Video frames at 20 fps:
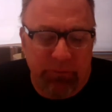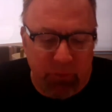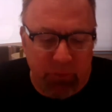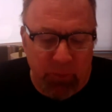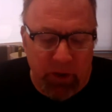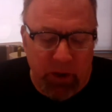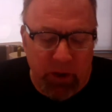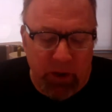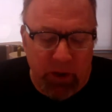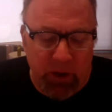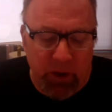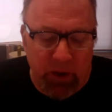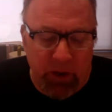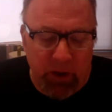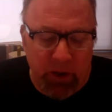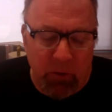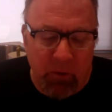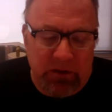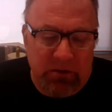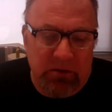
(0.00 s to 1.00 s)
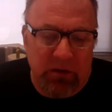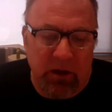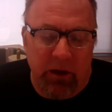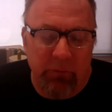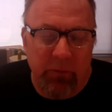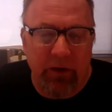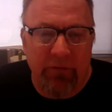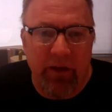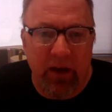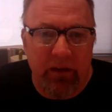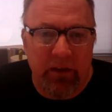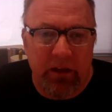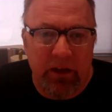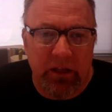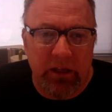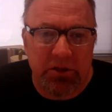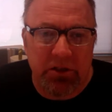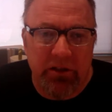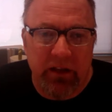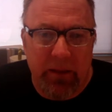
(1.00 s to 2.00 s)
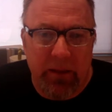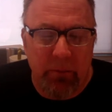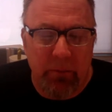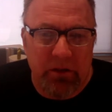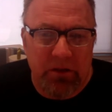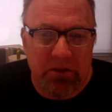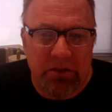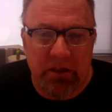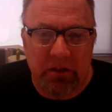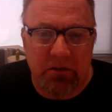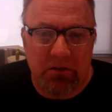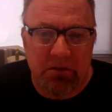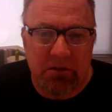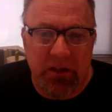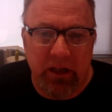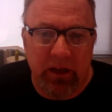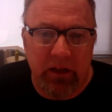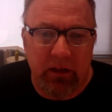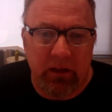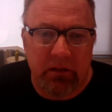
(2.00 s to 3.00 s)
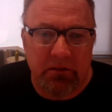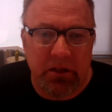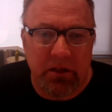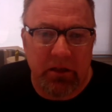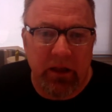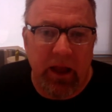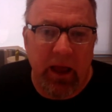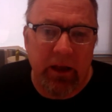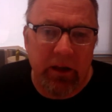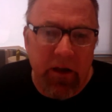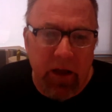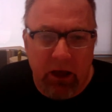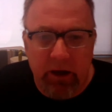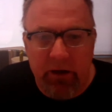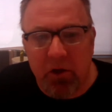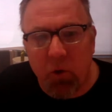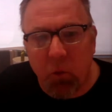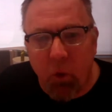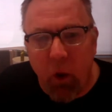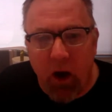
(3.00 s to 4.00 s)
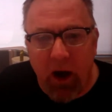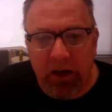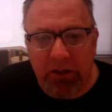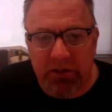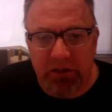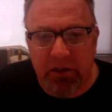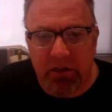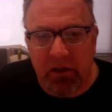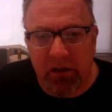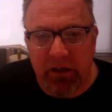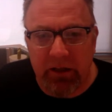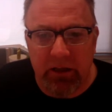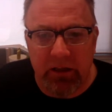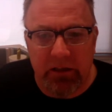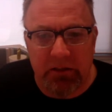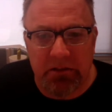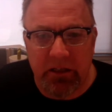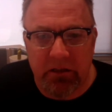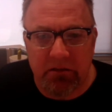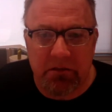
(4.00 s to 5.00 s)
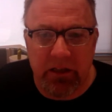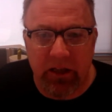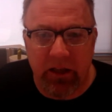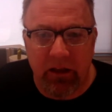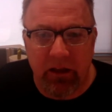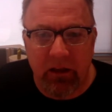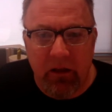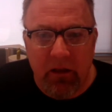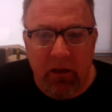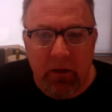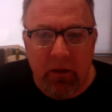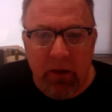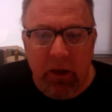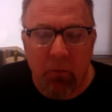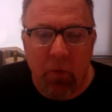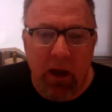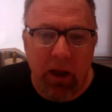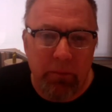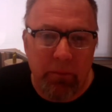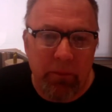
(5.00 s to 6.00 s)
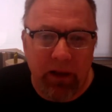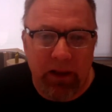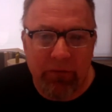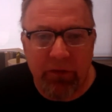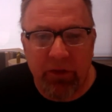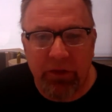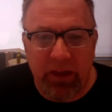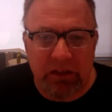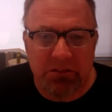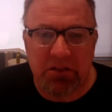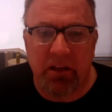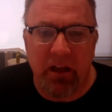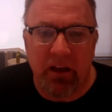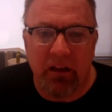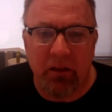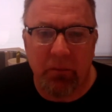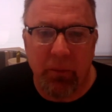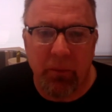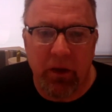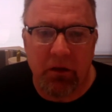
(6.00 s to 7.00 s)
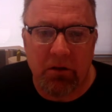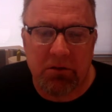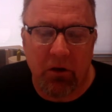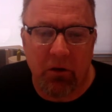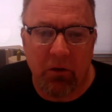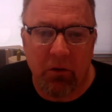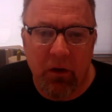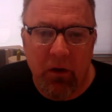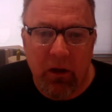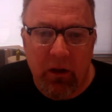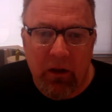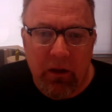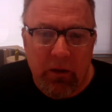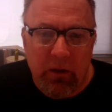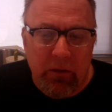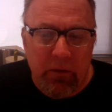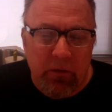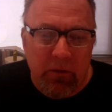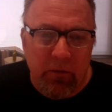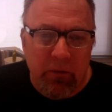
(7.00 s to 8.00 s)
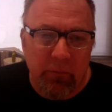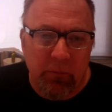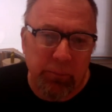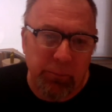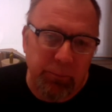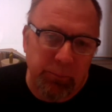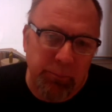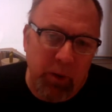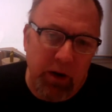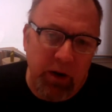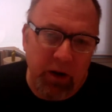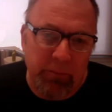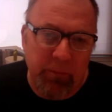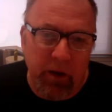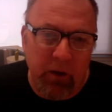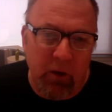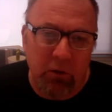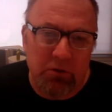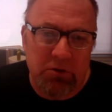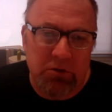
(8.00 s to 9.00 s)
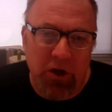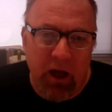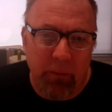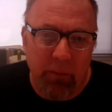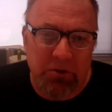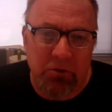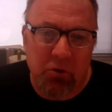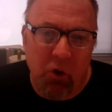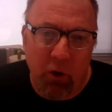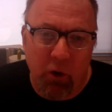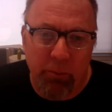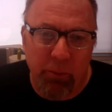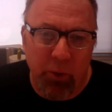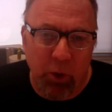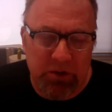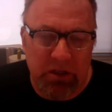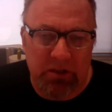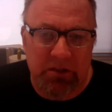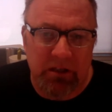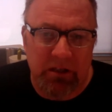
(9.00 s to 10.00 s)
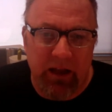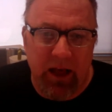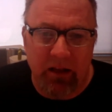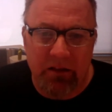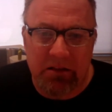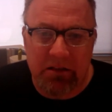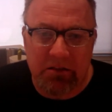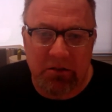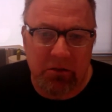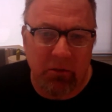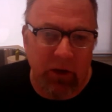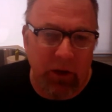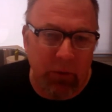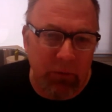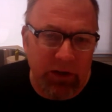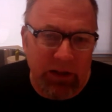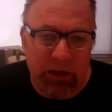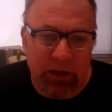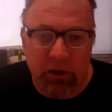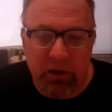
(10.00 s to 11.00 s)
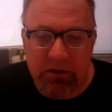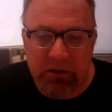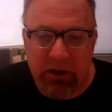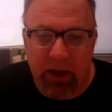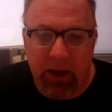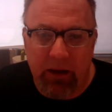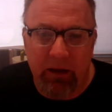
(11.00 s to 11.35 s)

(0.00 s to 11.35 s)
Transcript: for me was I renovated the kitchen, came up with a single sink, and said, how do, how do you wash and clean in a single sink? And why am I leaving things to the end of the meal? So part of my old job was to do core process analysis, so I really looked at